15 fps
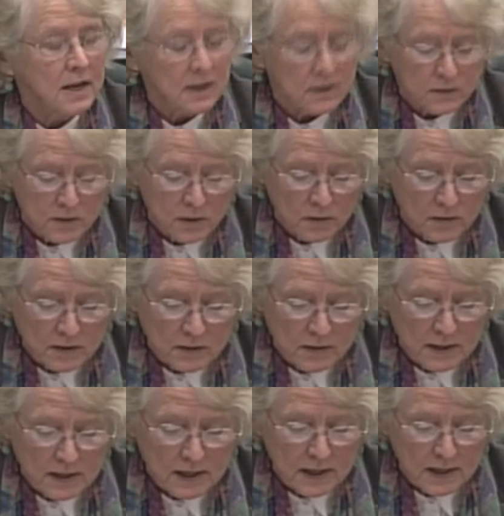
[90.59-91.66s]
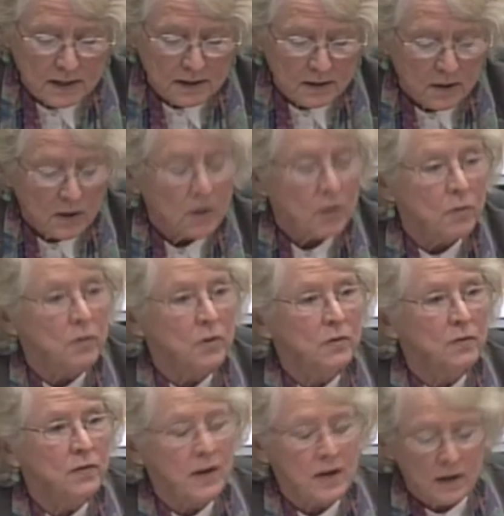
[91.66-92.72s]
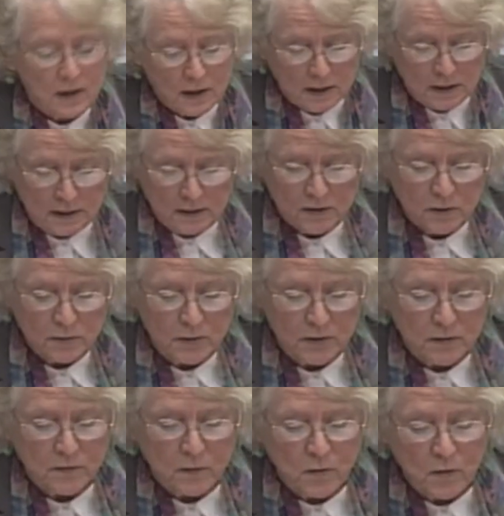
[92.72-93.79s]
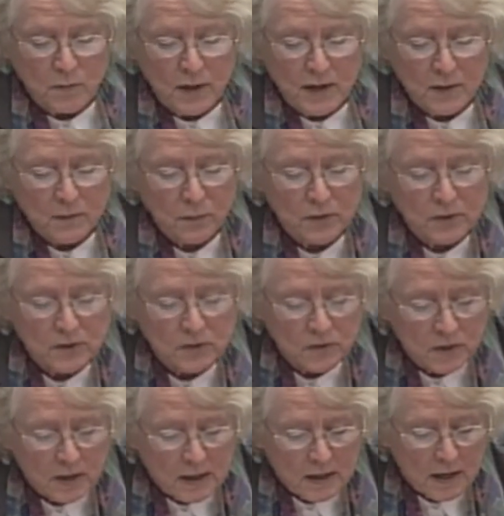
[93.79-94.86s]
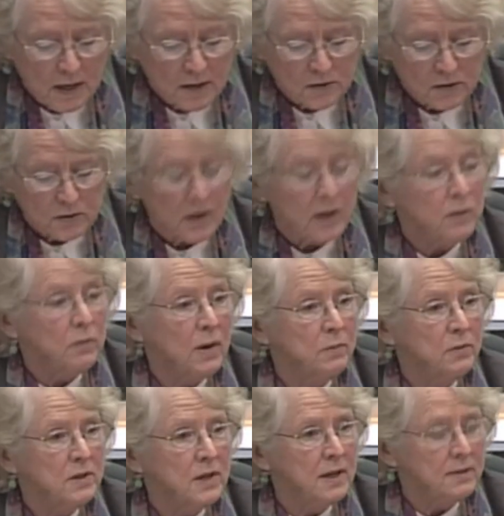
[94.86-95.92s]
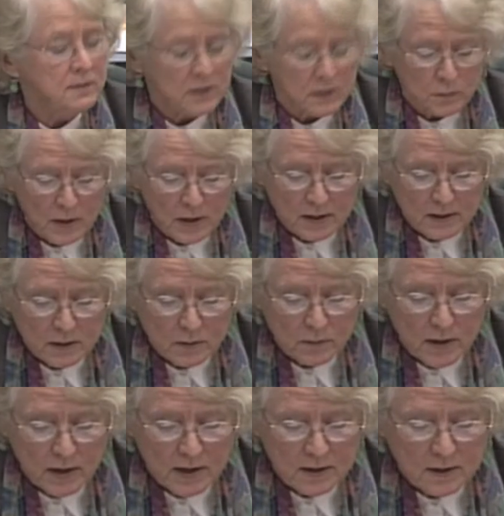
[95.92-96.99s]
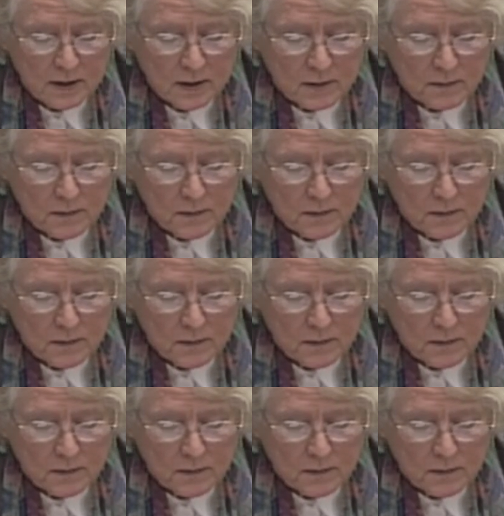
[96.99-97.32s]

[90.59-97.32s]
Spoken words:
and Antonio Guillen, who are the four main prisoner hunger strike representatives at Pelican Bay,